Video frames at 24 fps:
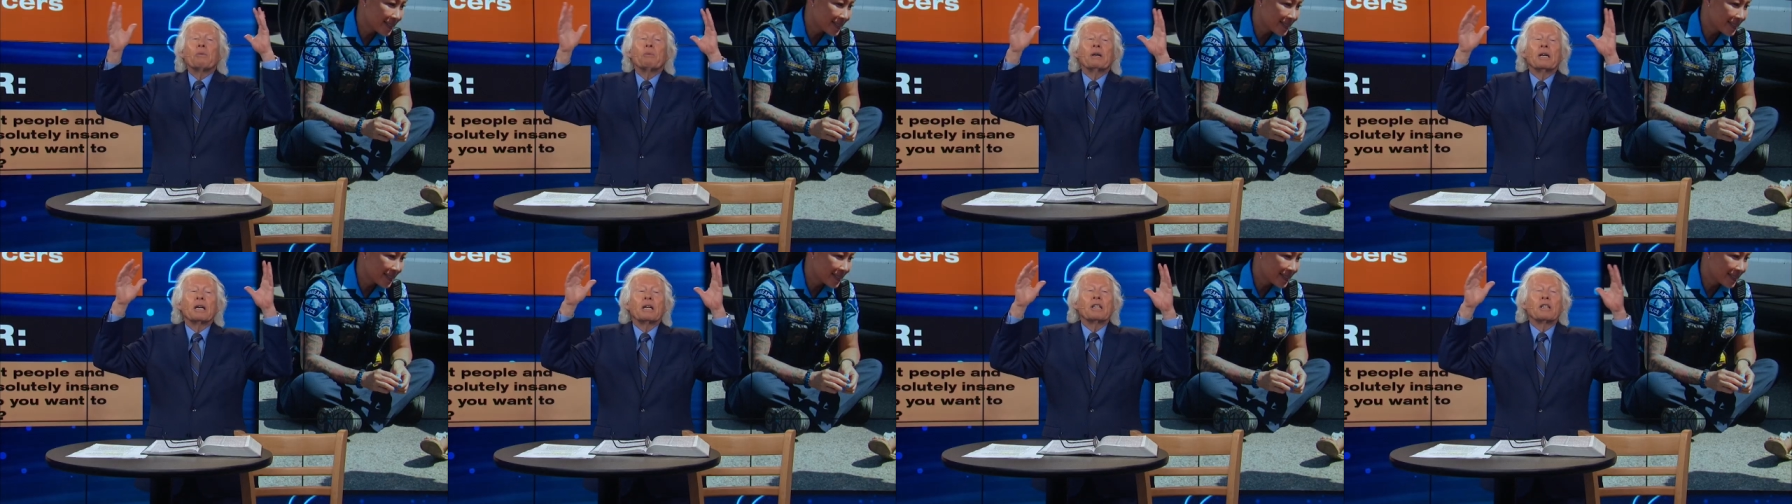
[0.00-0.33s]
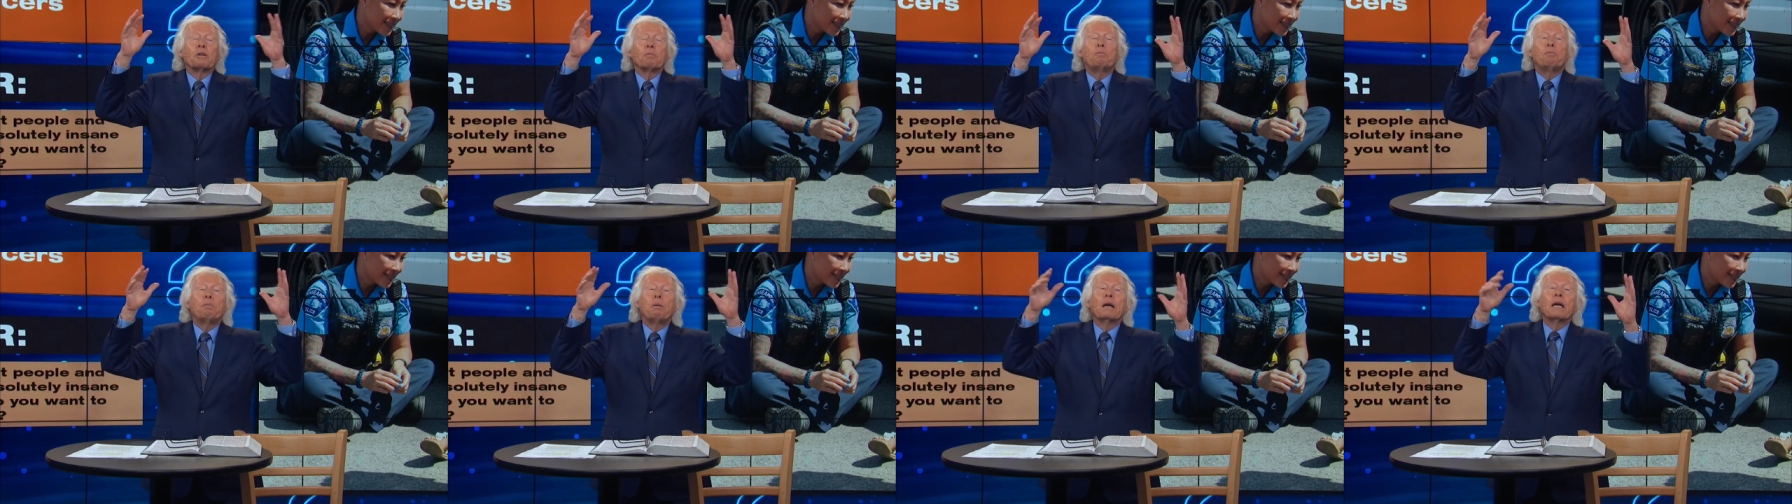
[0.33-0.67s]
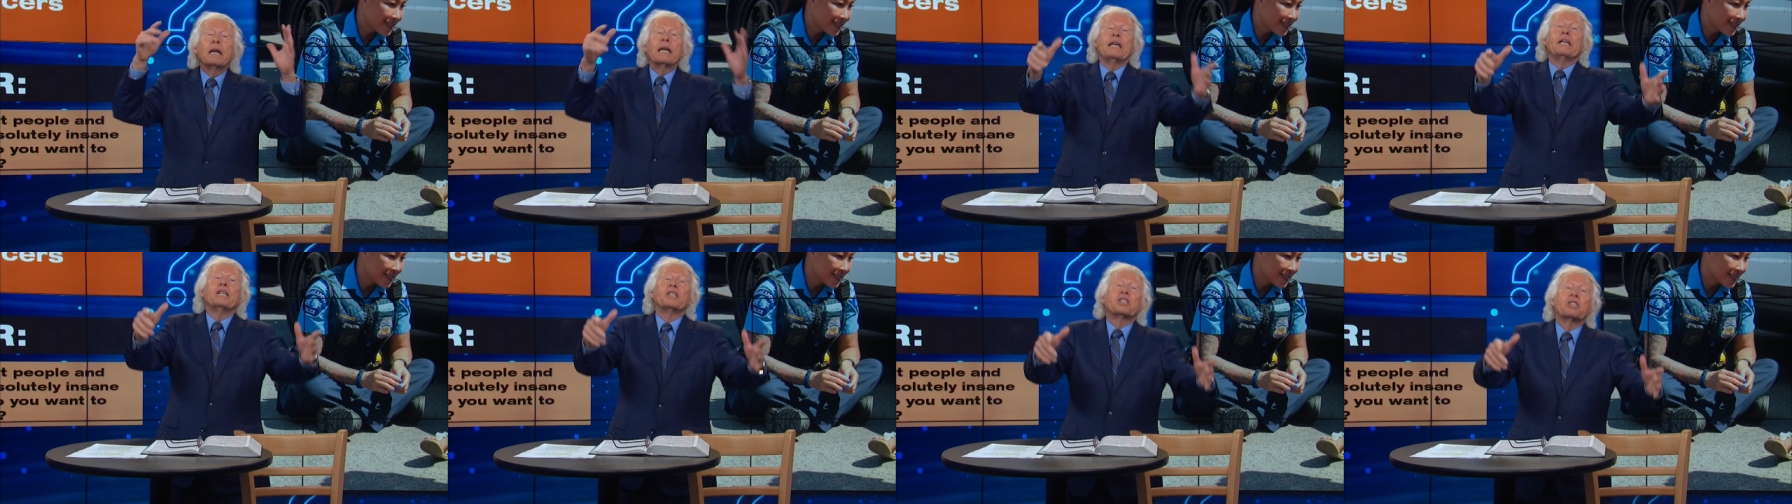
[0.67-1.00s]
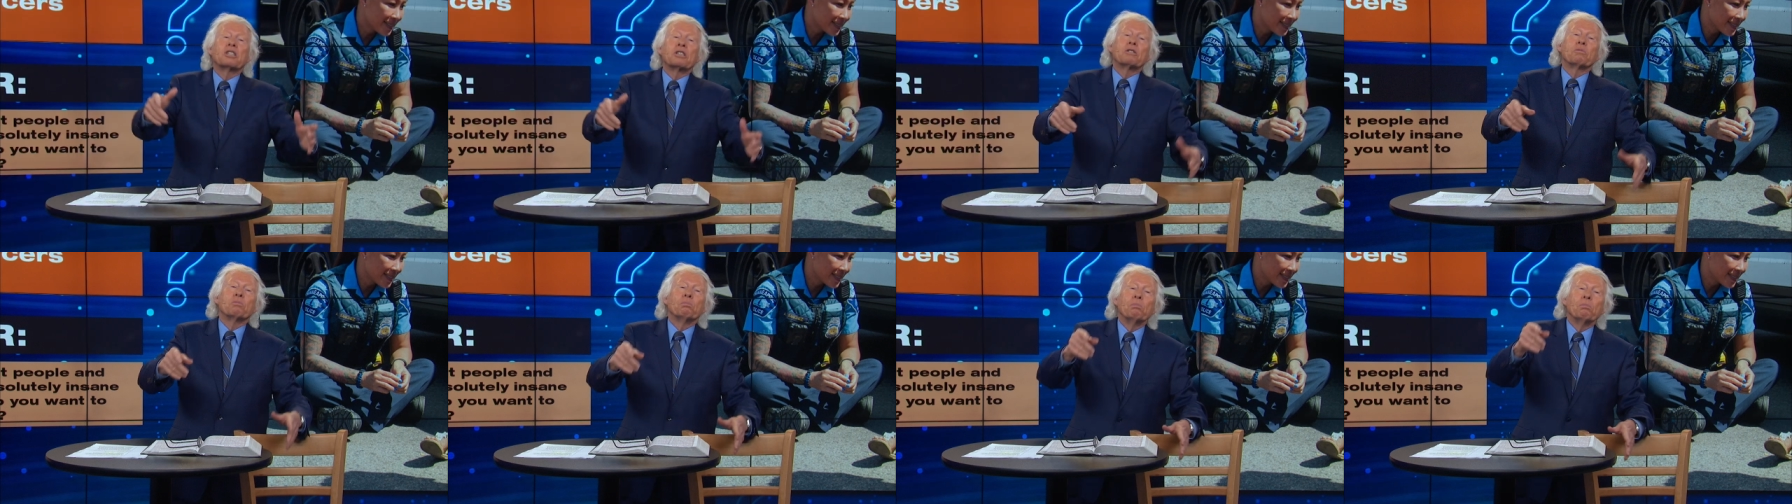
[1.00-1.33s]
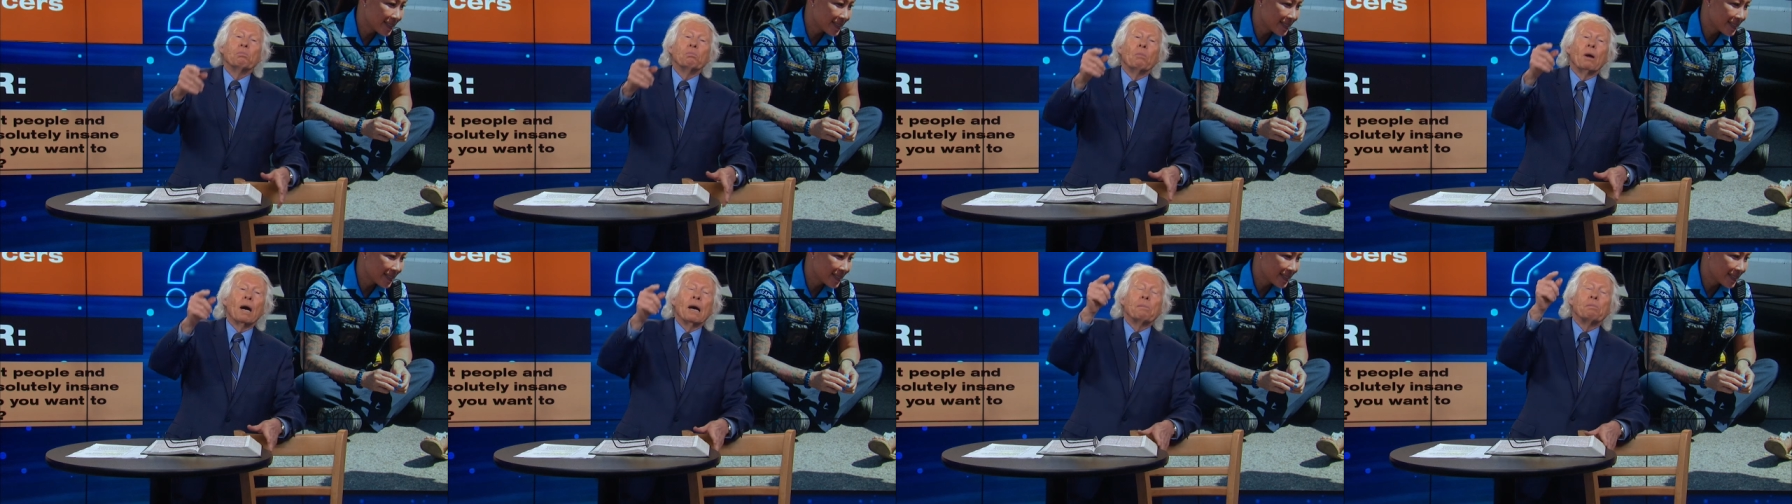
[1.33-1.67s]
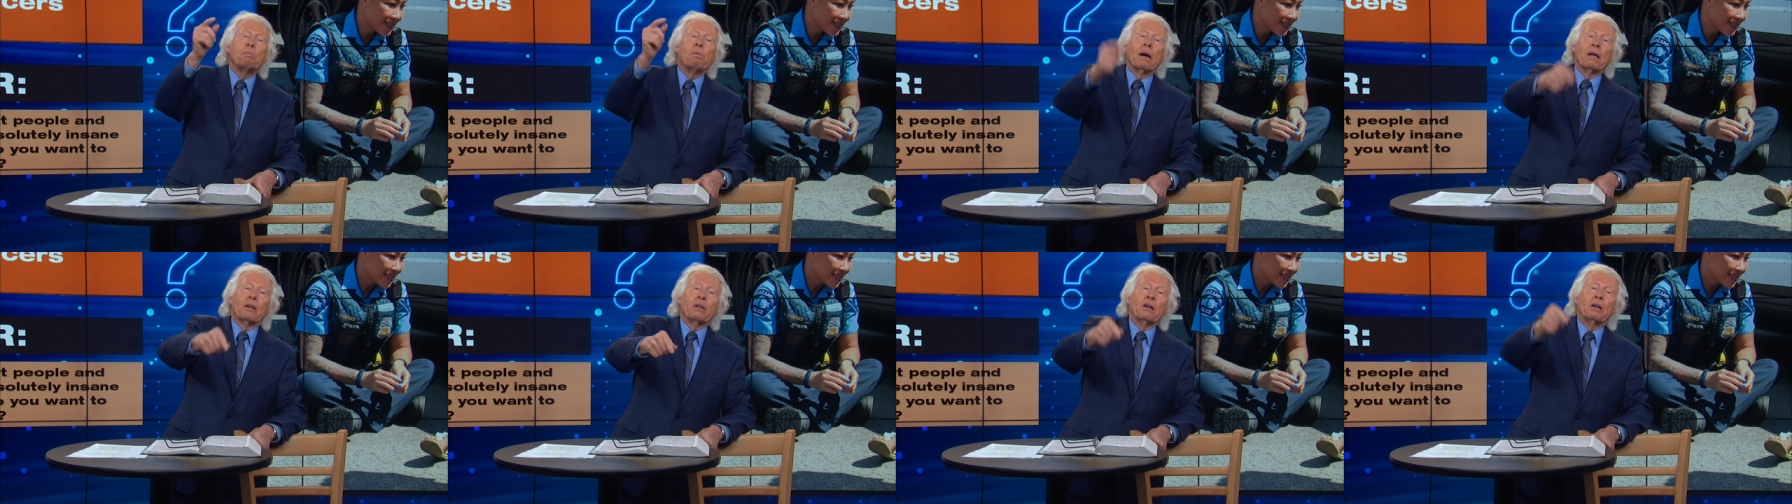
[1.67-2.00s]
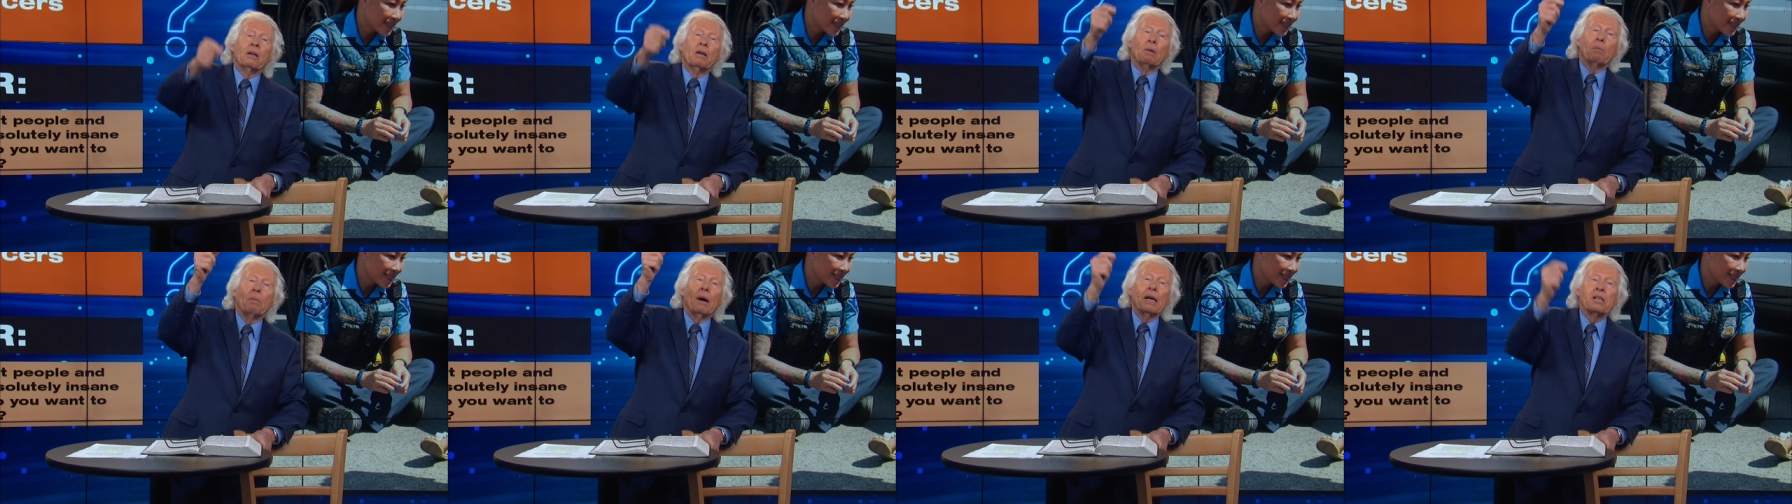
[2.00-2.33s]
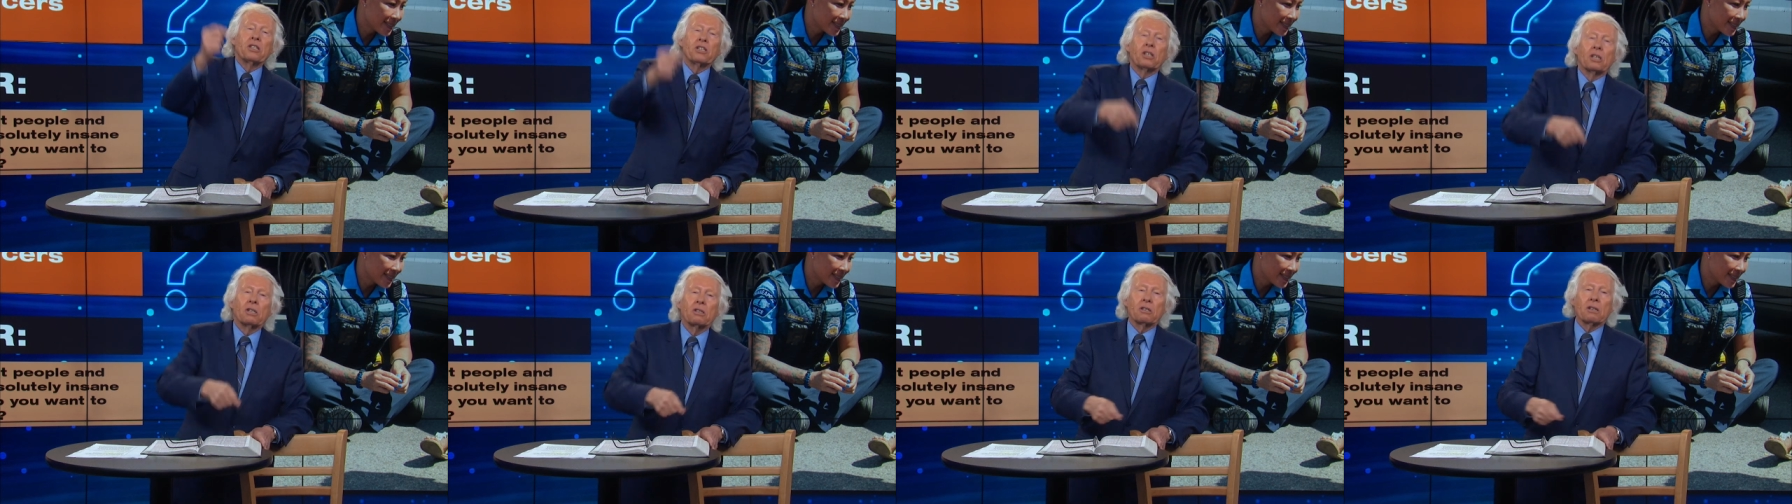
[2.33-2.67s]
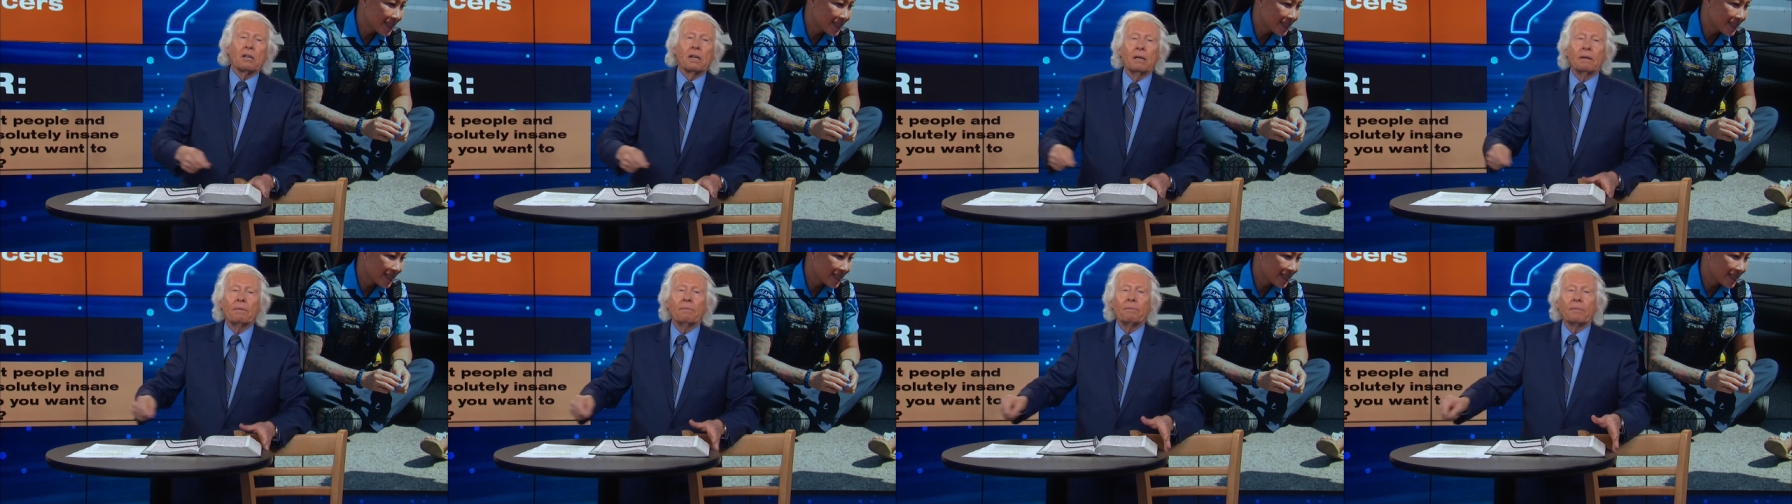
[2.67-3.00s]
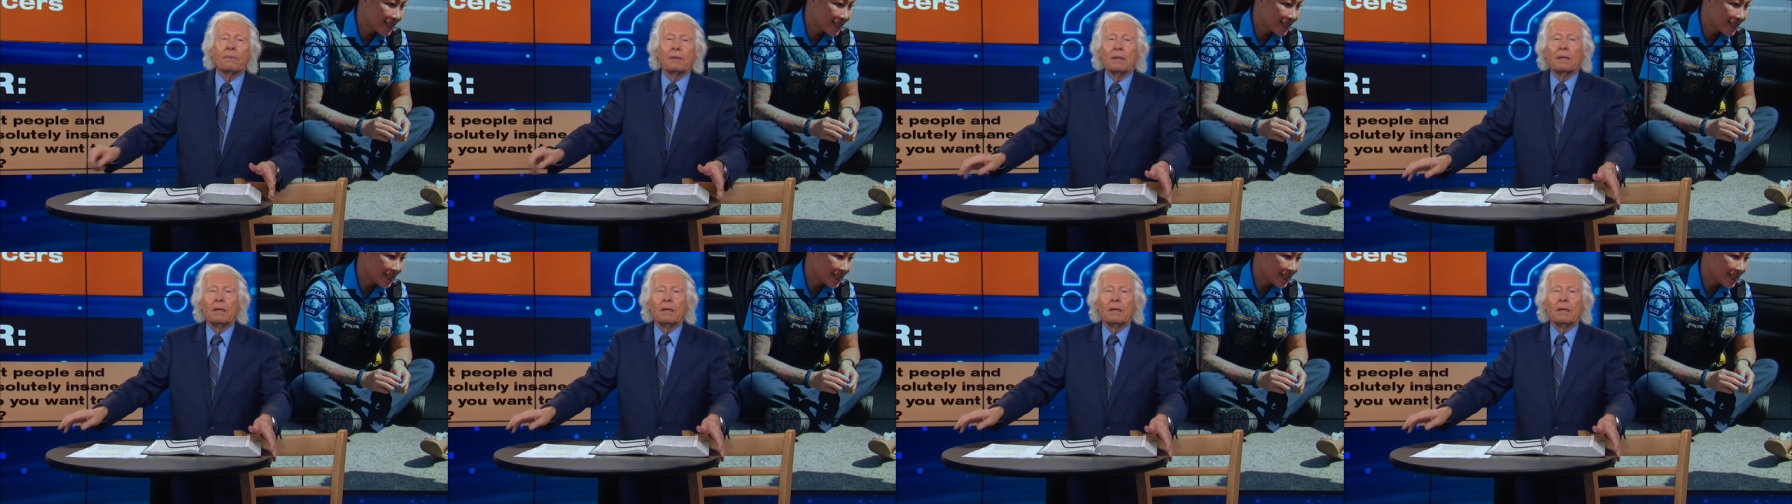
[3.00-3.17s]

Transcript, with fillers: rid of the police, my brother, my sister,